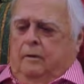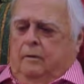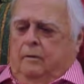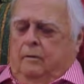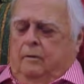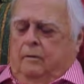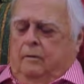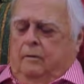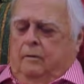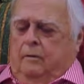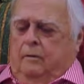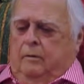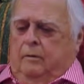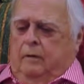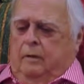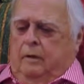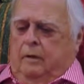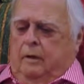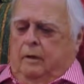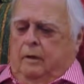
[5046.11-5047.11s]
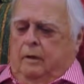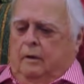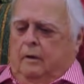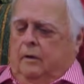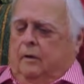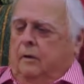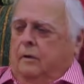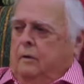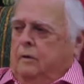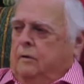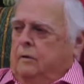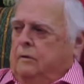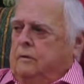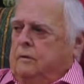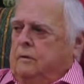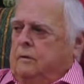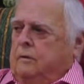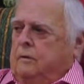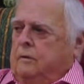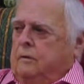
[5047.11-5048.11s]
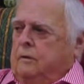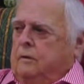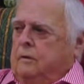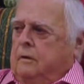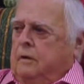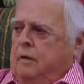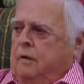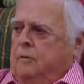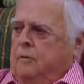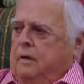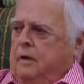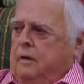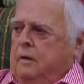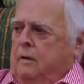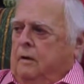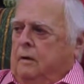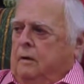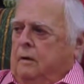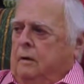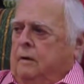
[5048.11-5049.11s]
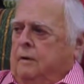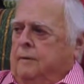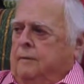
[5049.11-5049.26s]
to the young lawyers coming on